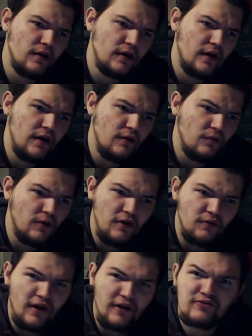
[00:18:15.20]
it was
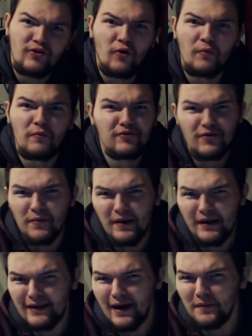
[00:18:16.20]
like so many
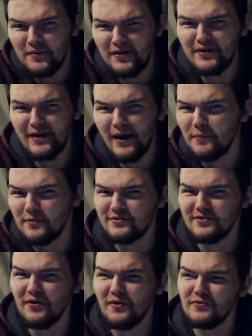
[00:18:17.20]
damn good
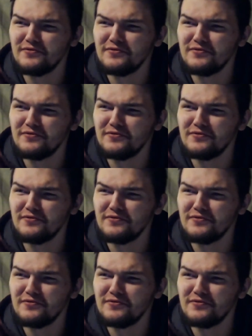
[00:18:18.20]
episodes.